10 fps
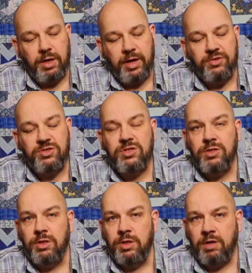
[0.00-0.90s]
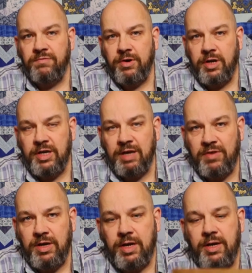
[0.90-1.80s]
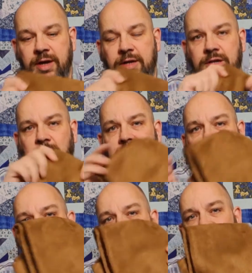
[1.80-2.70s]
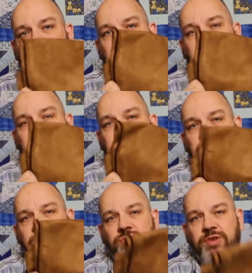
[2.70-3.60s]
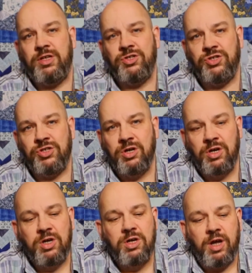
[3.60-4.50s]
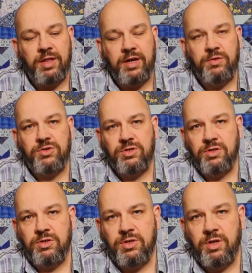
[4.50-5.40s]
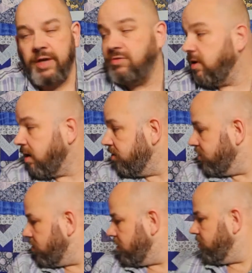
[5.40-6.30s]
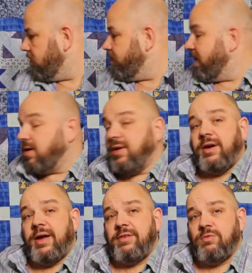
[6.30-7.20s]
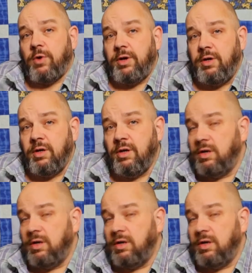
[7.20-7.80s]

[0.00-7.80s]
It's not very giving in any direction, you know, it doesn't have any stretch. And that, actually I can show you, the bear here has one.